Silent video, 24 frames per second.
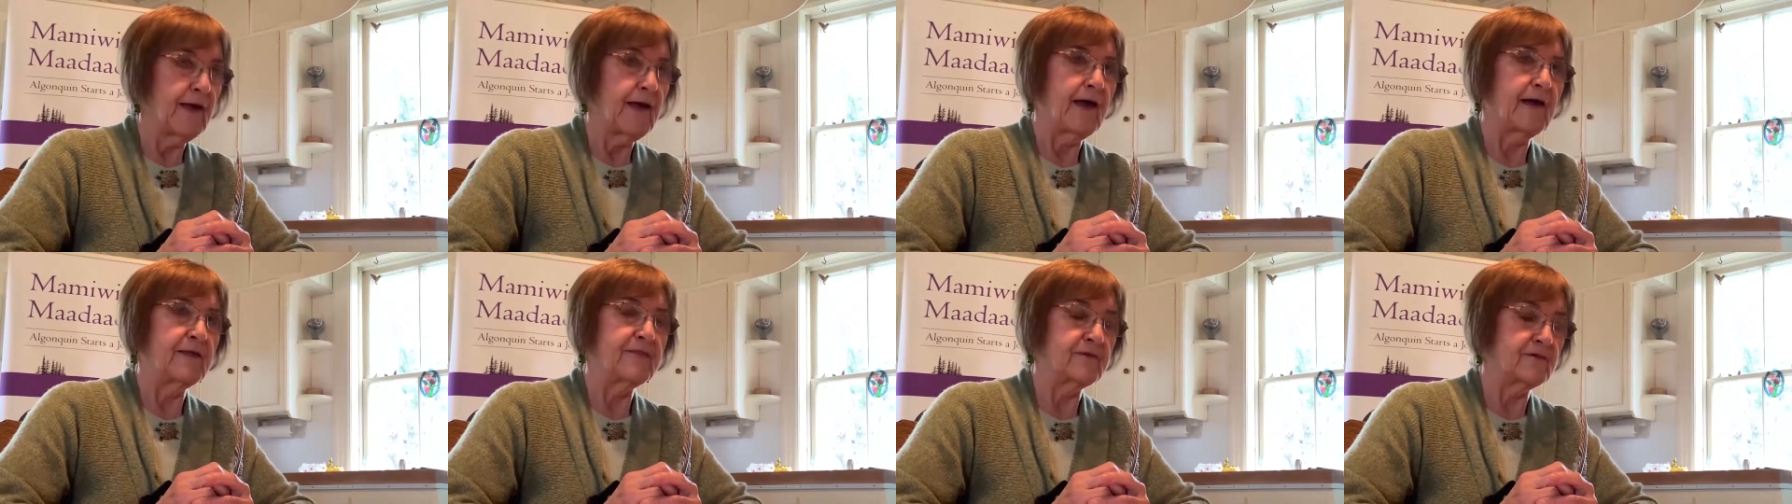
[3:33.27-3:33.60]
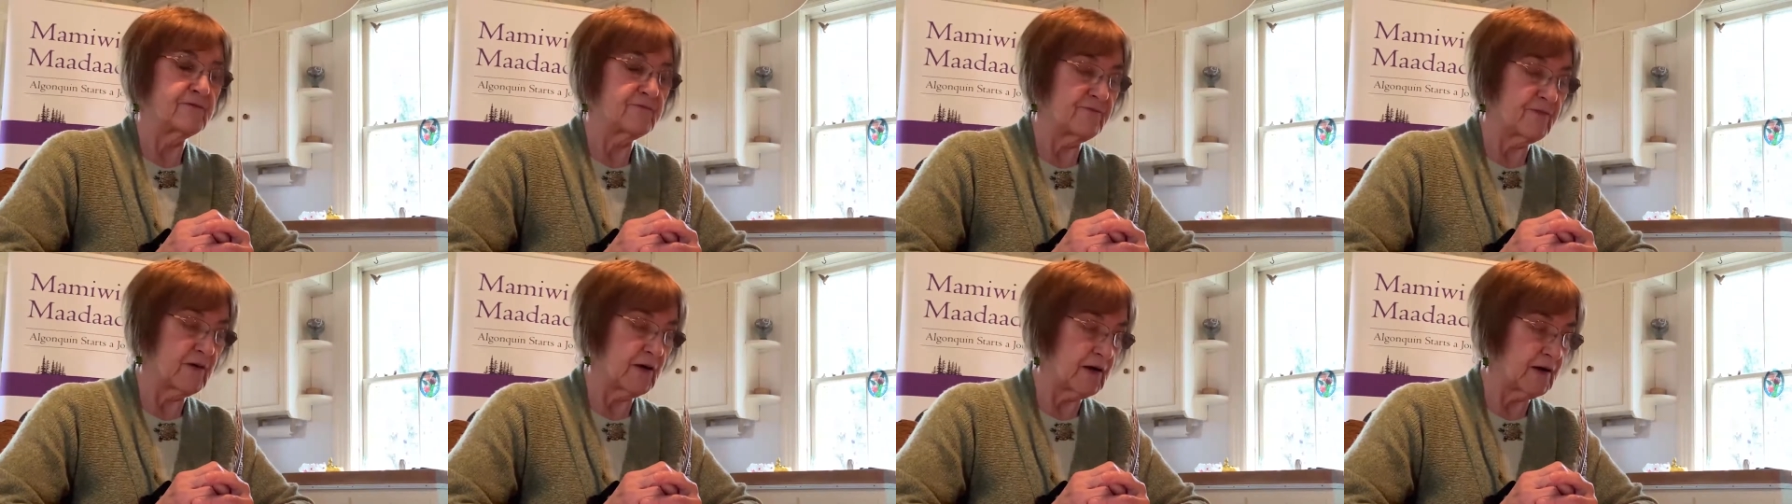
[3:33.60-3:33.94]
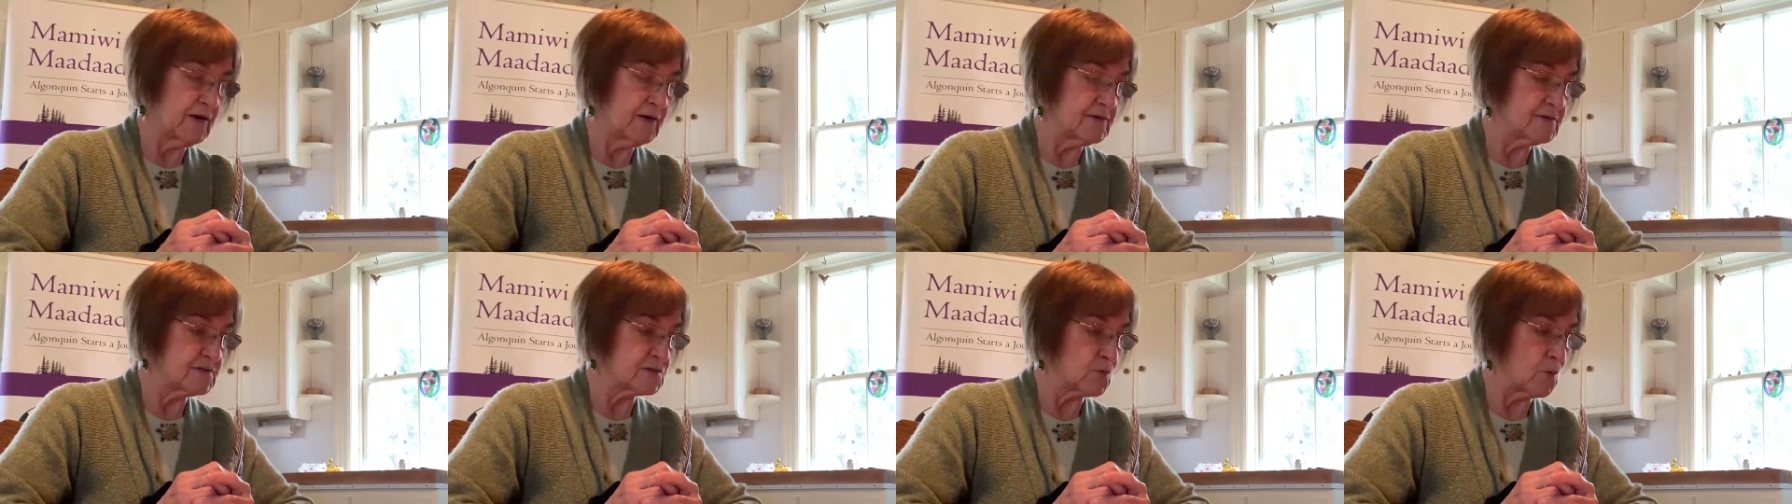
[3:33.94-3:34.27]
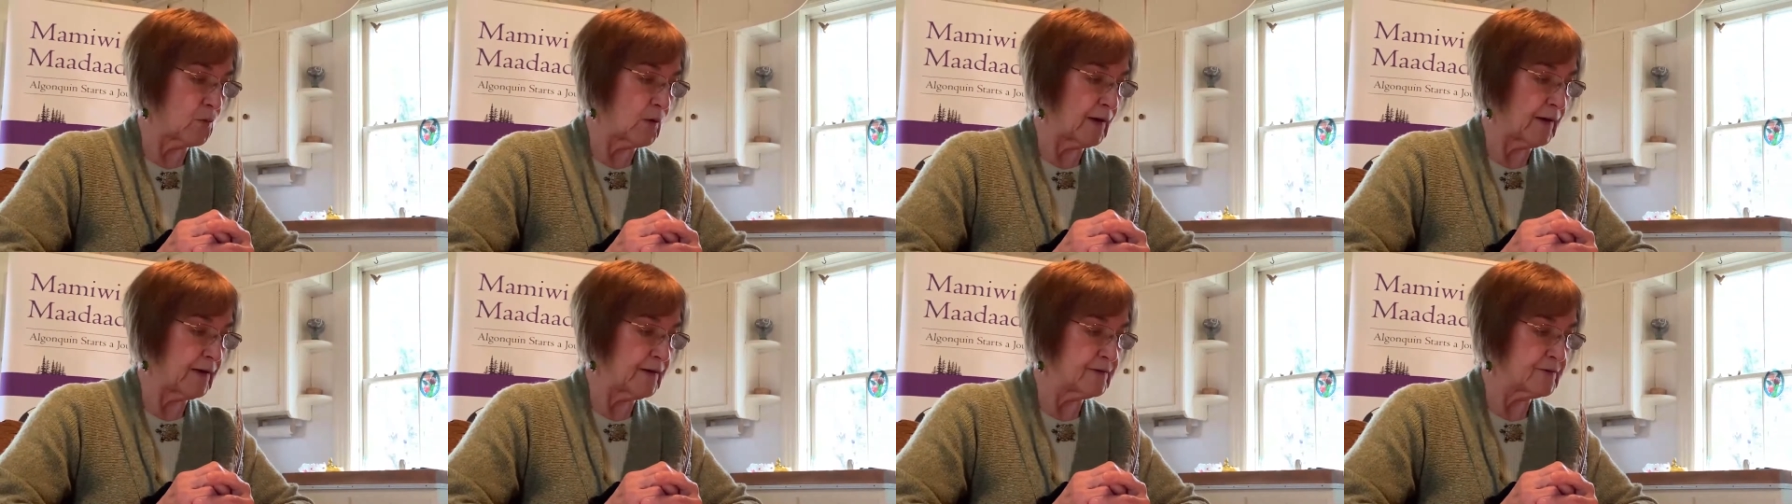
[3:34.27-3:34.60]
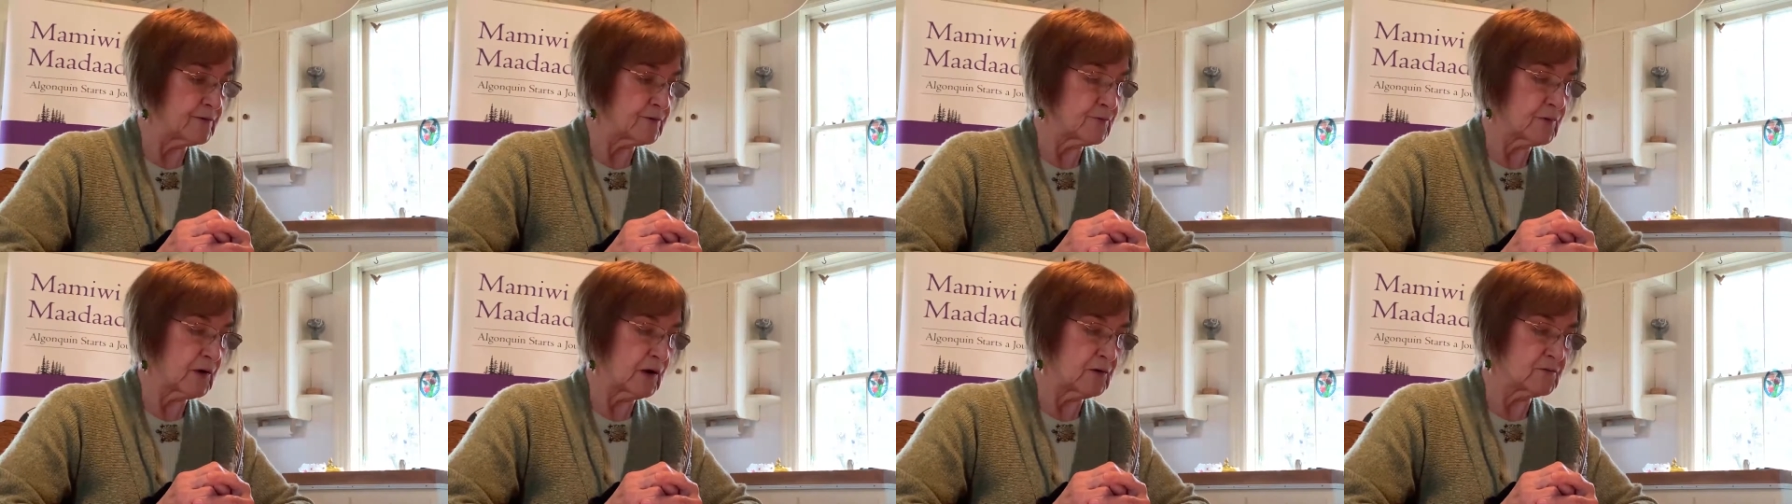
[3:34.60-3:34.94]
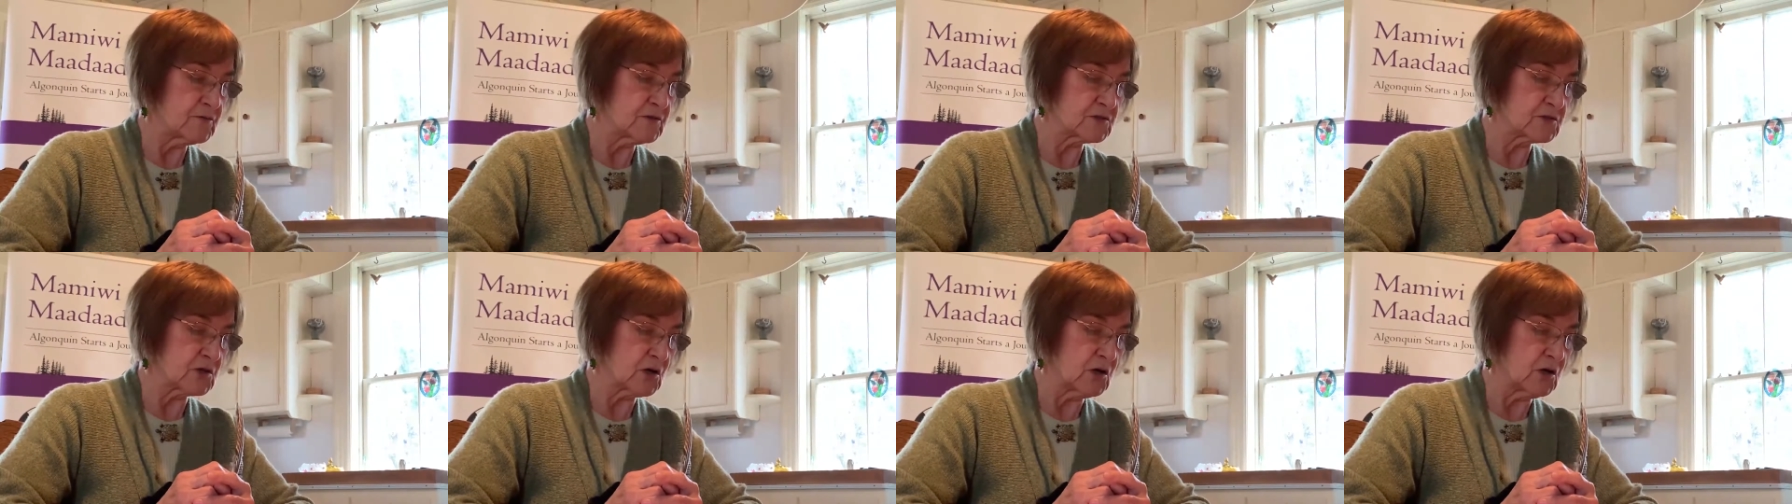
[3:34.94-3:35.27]
and their vines wind around
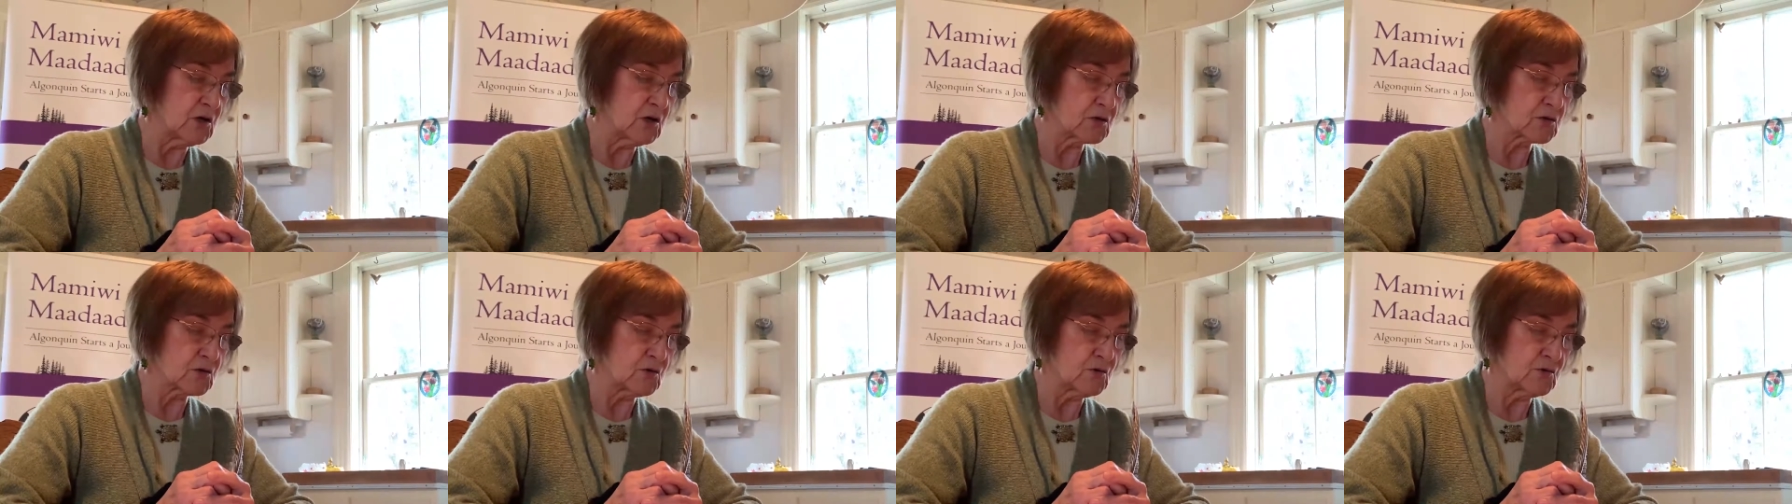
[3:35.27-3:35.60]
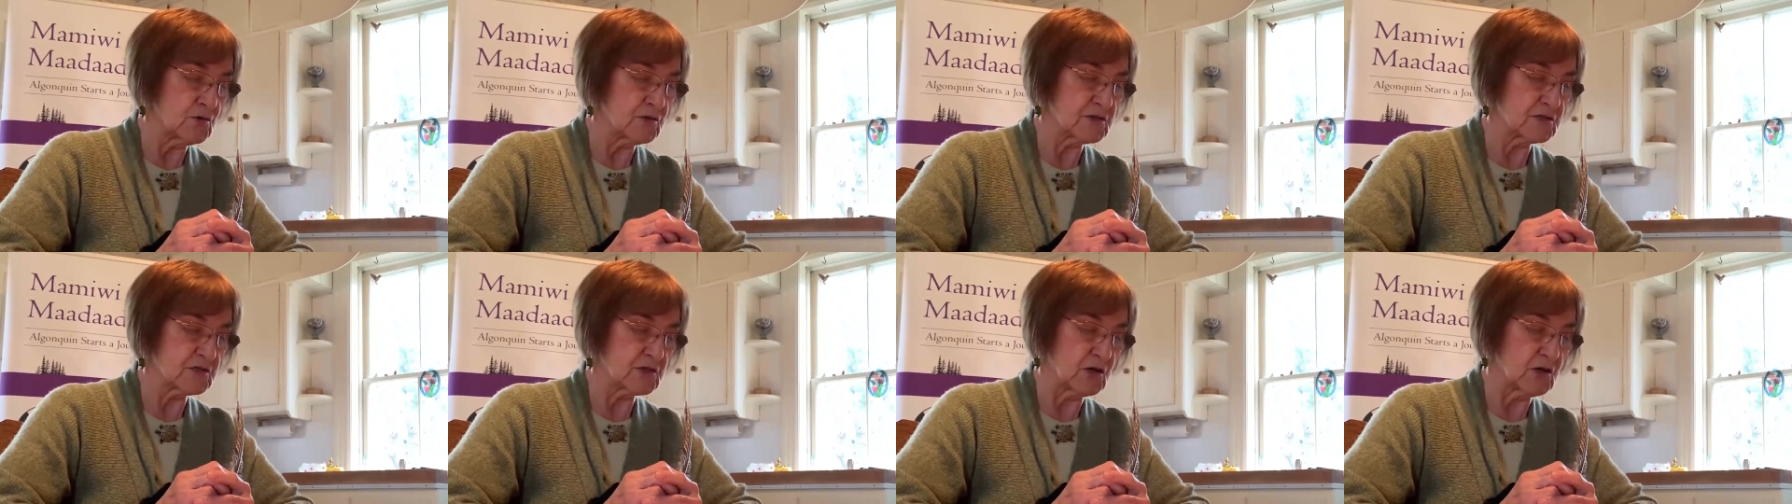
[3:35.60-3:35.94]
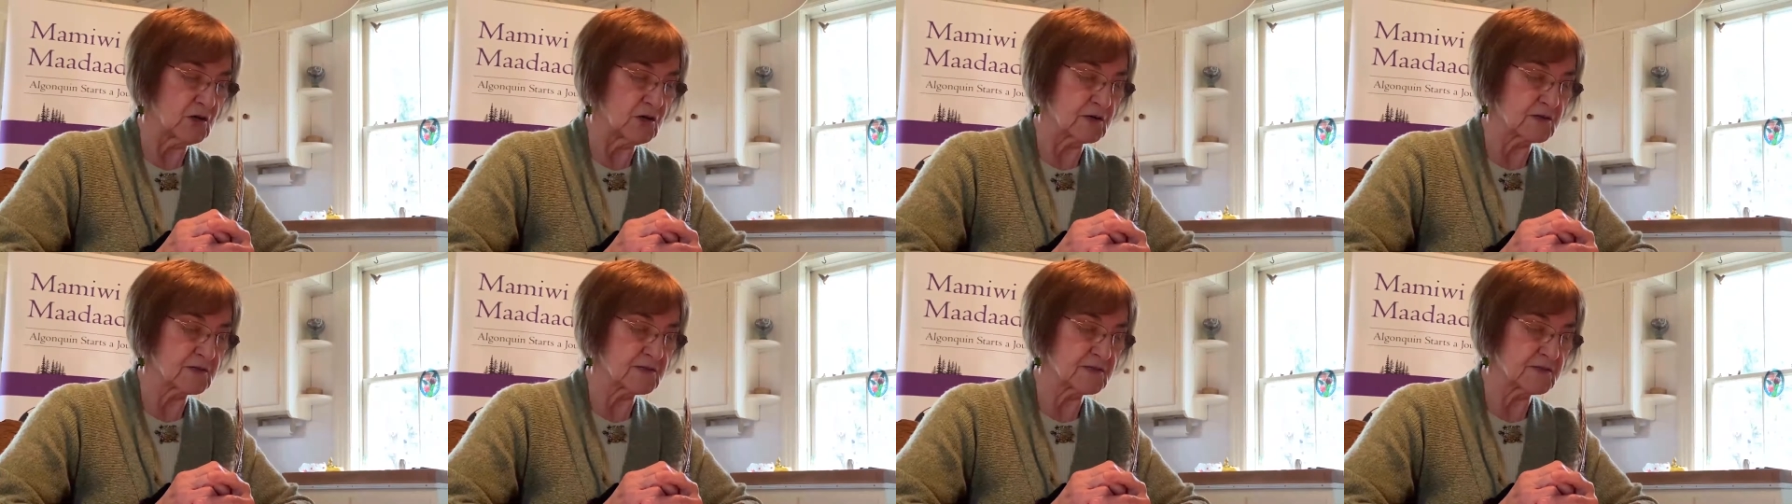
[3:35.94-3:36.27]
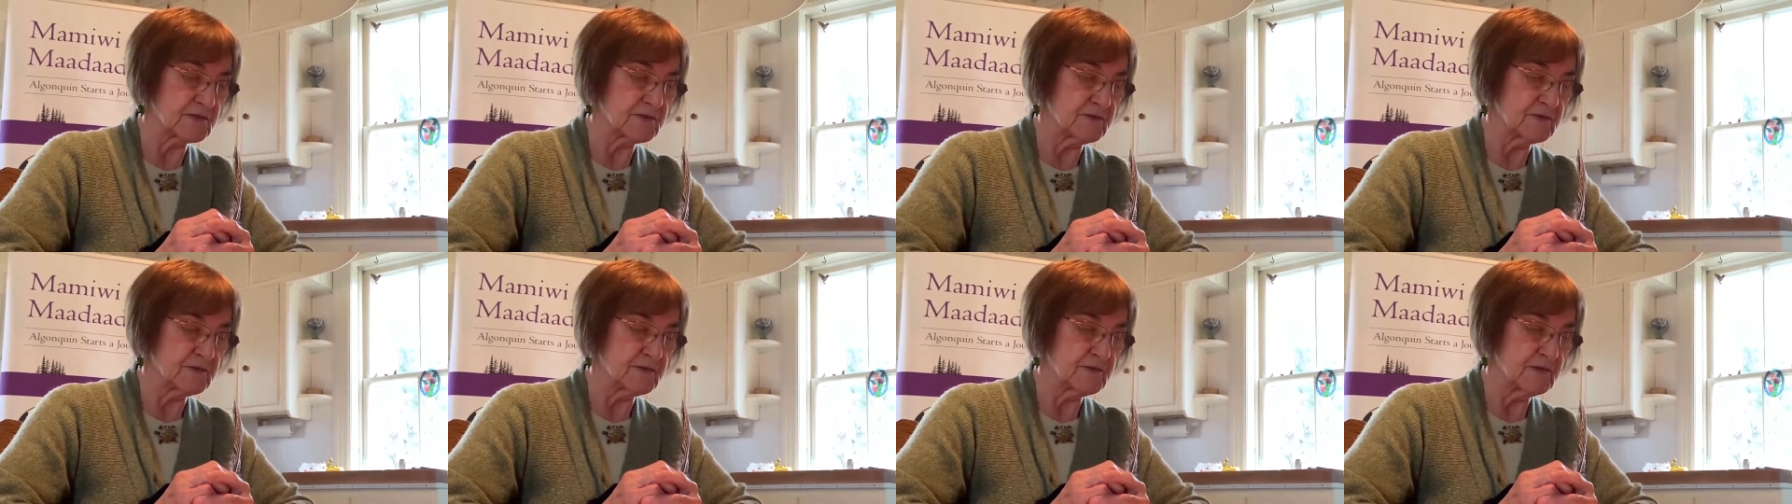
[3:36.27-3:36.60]
the tall corn stalks.